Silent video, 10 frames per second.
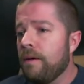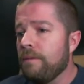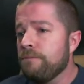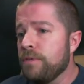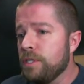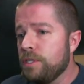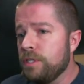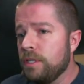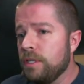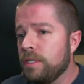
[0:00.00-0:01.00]

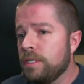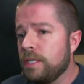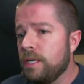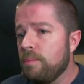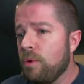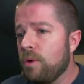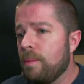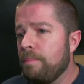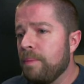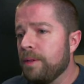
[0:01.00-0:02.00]
Vigilance anymore,
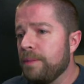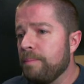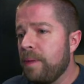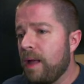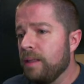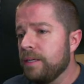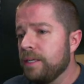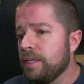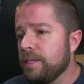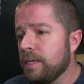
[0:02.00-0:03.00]
but the Paladin
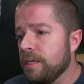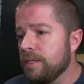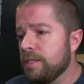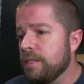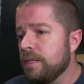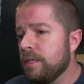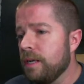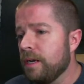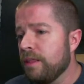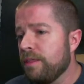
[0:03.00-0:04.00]
does, and I
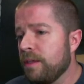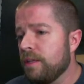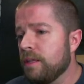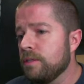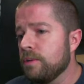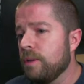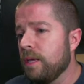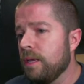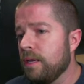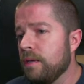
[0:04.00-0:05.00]
think that's okay.